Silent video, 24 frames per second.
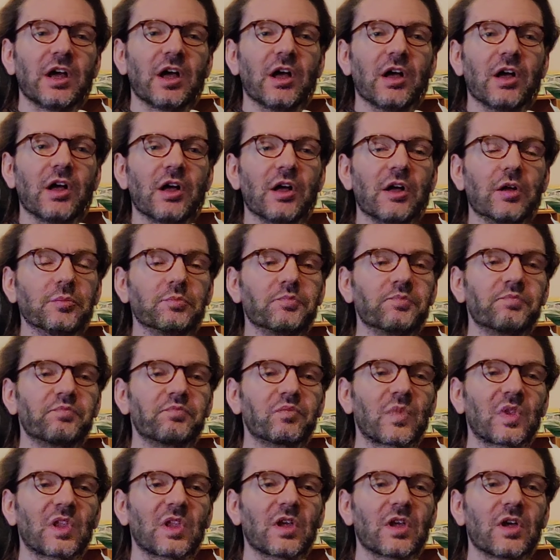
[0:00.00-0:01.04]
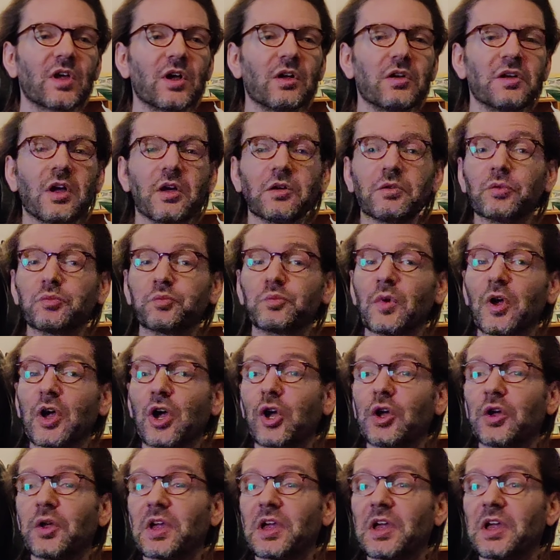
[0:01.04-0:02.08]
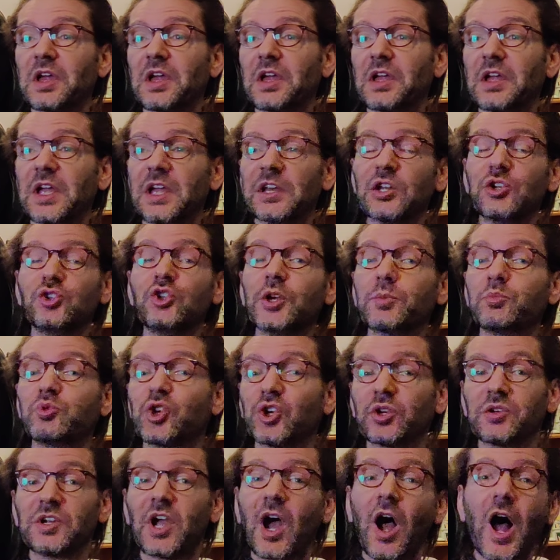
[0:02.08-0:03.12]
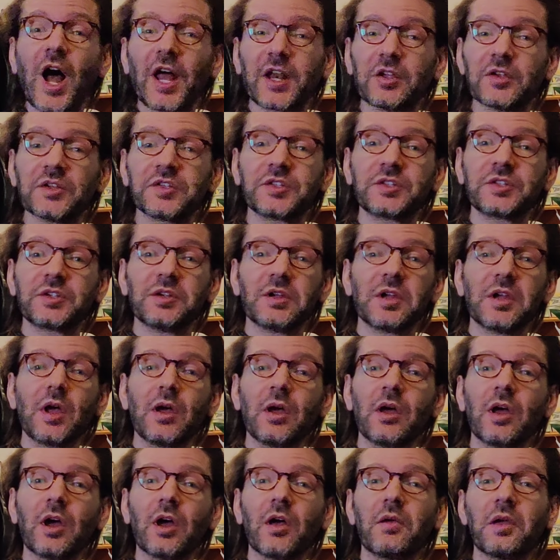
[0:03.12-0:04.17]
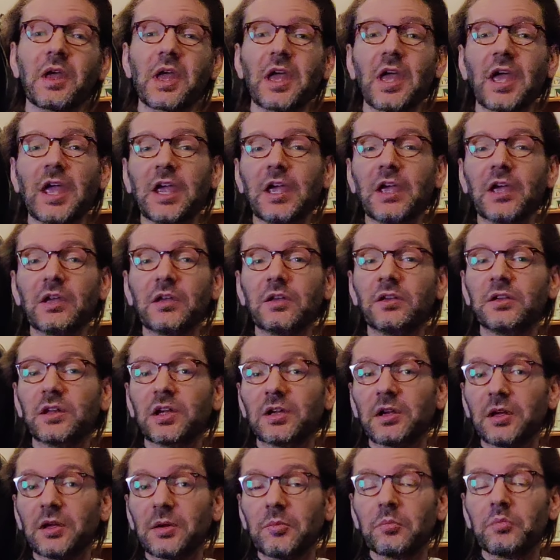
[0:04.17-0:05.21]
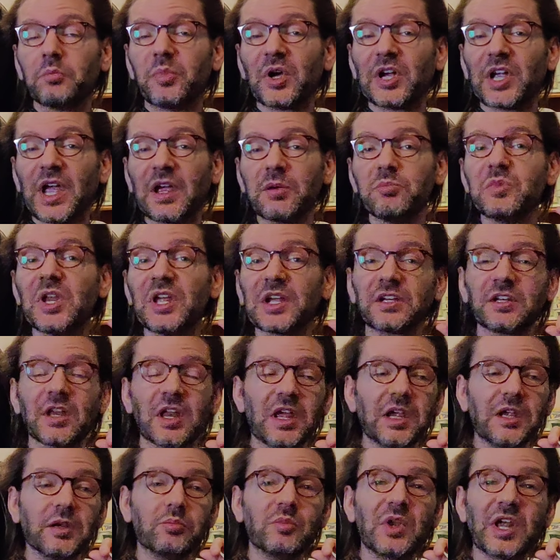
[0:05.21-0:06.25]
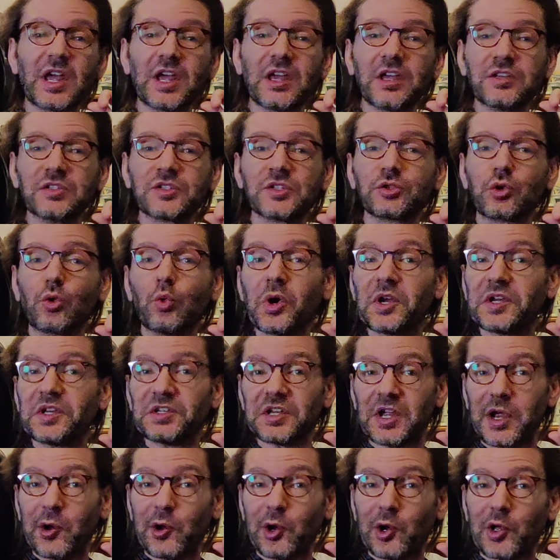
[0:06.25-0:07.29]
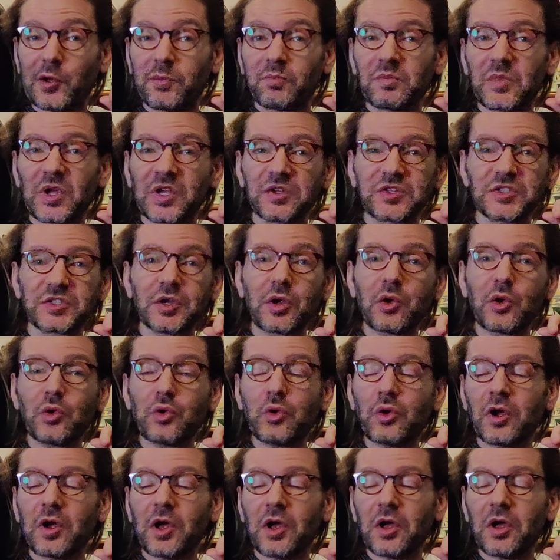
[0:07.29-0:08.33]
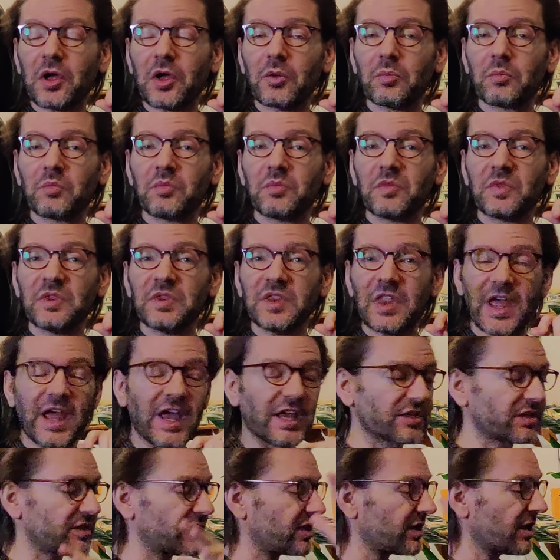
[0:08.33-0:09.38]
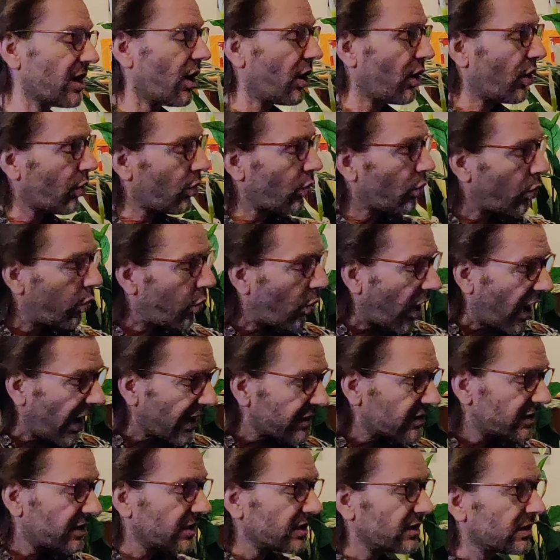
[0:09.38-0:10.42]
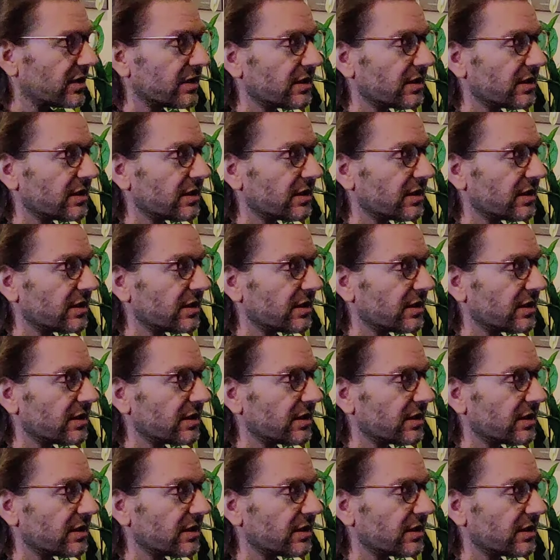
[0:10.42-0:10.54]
a, uh, a an Egyptian goddess, and became nicknamed as Queen Tera. So that's what